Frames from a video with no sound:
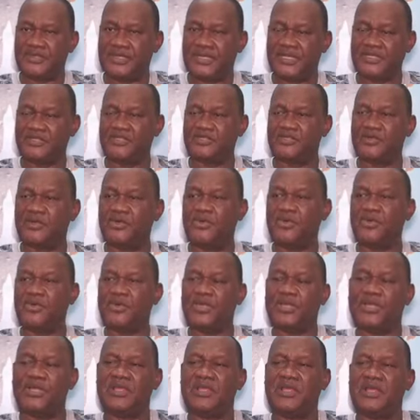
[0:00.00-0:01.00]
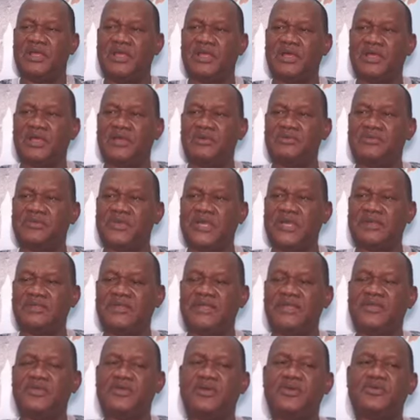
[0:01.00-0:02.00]
And so I
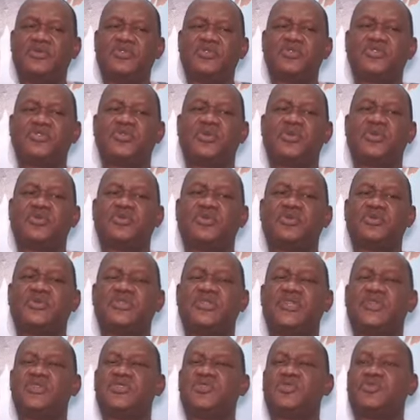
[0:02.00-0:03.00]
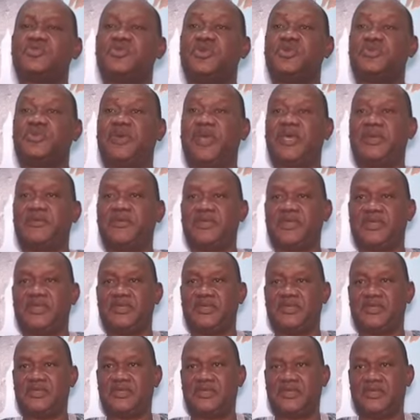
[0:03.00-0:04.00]
think God used all those things to prepare me
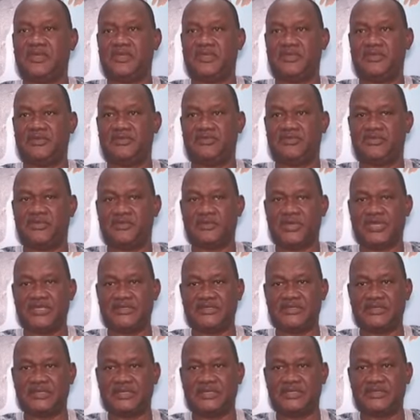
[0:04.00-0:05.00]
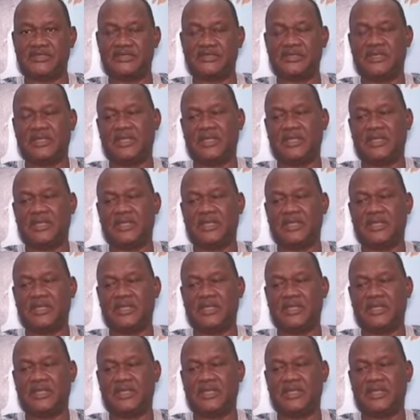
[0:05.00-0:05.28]
for my son.